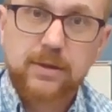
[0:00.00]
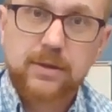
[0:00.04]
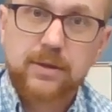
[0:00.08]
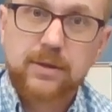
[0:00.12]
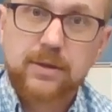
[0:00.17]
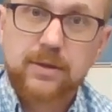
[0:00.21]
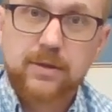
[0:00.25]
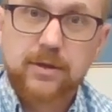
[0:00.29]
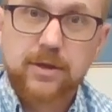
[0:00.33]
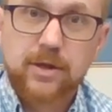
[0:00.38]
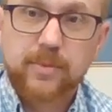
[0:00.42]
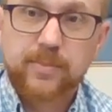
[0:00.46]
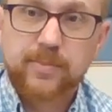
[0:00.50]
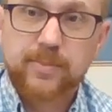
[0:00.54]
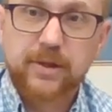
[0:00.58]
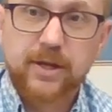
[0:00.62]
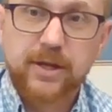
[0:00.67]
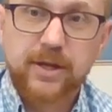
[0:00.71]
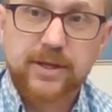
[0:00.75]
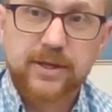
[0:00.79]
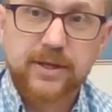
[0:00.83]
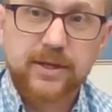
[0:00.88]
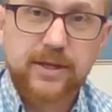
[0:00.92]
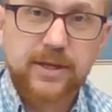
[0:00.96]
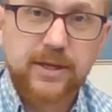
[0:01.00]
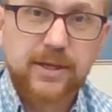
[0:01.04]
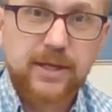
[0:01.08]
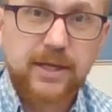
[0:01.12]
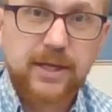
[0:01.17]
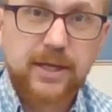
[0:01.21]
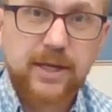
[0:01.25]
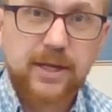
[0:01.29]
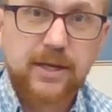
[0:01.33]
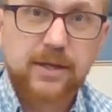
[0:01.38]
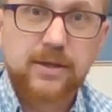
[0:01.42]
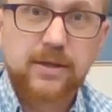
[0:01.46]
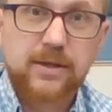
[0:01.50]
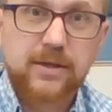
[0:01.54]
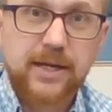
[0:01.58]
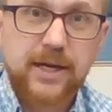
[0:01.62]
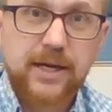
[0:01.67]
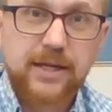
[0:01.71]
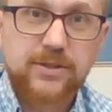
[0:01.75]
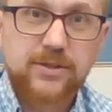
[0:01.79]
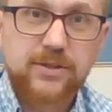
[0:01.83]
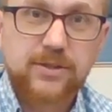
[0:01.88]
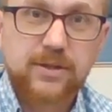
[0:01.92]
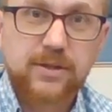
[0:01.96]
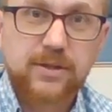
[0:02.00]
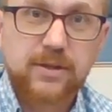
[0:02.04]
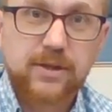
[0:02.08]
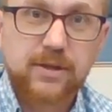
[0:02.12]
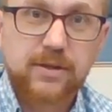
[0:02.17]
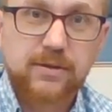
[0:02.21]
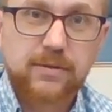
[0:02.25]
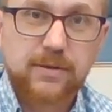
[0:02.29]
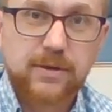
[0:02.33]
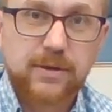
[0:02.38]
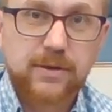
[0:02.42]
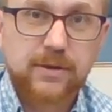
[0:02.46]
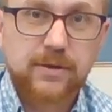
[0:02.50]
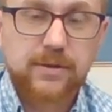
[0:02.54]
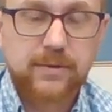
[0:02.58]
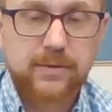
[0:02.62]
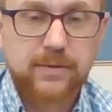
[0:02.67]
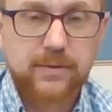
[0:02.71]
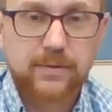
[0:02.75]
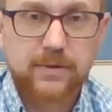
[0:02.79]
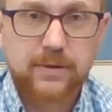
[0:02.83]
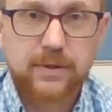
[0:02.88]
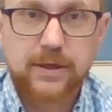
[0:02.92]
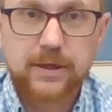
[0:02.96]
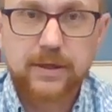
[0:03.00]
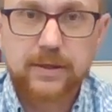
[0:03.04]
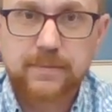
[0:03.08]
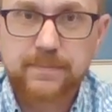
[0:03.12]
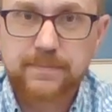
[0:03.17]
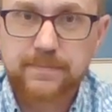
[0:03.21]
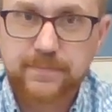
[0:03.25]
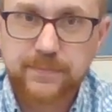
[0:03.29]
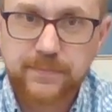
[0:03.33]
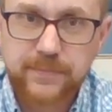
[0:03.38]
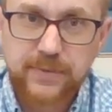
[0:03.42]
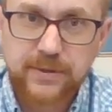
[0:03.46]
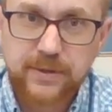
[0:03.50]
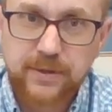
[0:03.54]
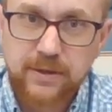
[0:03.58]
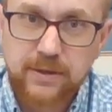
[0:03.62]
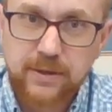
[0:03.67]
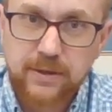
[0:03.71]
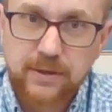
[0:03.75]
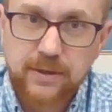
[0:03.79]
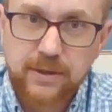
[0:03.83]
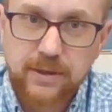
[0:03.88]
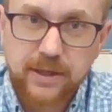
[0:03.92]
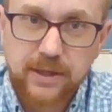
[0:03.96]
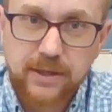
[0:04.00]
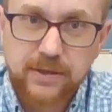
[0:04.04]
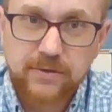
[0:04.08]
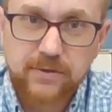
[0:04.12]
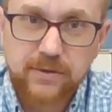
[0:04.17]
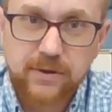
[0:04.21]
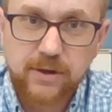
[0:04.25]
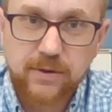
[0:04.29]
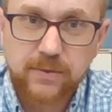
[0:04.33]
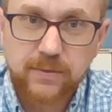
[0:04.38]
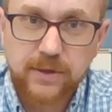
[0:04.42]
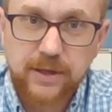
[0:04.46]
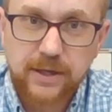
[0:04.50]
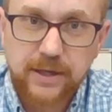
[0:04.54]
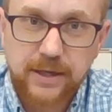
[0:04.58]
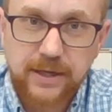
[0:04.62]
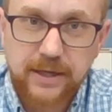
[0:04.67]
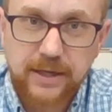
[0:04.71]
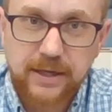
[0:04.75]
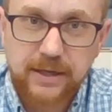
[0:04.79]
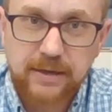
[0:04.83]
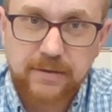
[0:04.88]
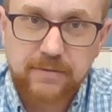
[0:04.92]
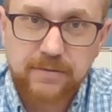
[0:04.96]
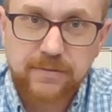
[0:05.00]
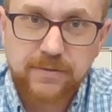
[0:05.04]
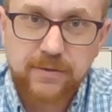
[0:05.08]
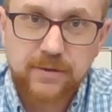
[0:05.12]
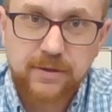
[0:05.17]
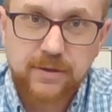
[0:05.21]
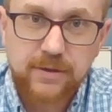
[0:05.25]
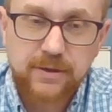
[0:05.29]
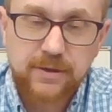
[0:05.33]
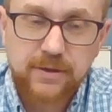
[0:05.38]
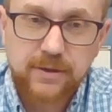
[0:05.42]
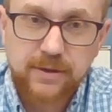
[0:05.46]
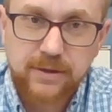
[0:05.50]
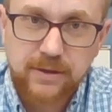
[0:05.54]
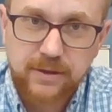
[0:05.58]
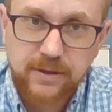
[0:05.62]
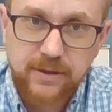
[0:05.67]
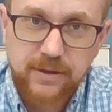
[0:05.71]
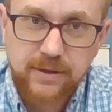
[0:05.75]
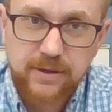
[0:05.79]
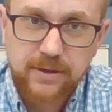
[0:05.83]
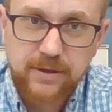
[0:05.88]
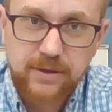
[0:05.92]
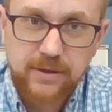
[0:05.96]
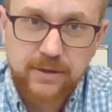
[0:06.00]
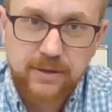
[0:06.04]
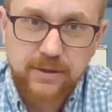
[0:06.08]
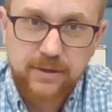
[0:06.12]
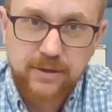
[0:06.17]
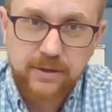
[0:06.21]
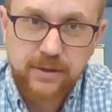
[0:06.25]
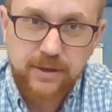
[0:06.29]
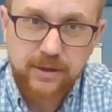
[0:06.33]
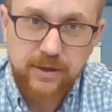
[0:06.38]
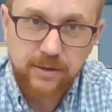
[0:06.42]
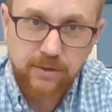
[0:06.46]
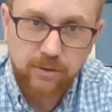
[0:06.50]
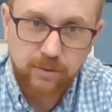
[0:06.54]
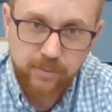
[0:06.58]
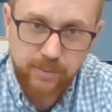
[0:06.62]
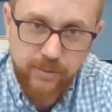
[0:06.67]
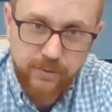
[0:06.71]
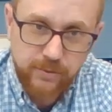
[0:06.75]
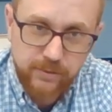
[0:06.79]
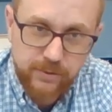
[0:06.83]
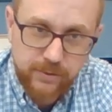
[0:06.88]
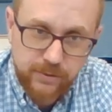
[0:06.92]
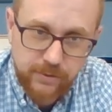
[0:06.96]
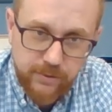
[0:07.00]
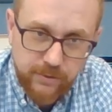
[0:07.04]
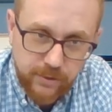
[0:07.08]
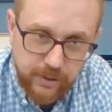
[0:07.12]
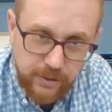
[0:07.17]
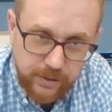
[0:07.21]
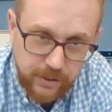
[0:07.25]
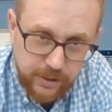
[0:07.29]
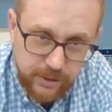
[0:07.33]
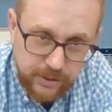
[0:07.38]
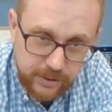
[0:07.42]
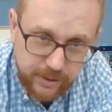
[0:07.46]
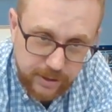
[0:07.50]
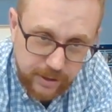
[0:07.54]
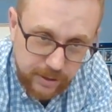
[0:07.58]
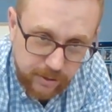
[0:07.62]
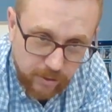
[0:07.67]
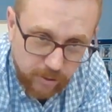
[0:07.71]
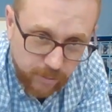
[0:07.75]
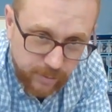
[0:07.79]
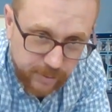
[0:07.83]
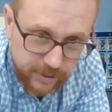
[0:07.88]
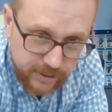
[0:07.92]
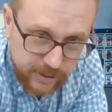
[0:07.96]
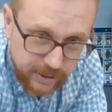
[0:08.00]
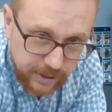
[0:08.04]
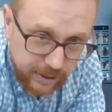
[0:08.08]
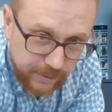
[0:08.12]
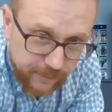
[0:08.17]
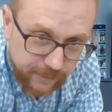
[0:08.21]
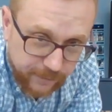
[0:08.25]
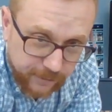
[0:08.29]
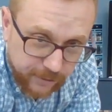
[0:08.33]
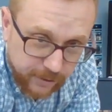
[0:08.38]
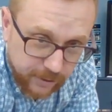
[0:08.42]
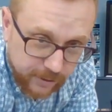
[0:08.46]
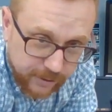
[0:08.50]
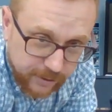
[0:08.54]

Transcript: a plug on the end attached to the other end. Okay? That's all we have. I hope you enjoyed this. I hope it's helpful.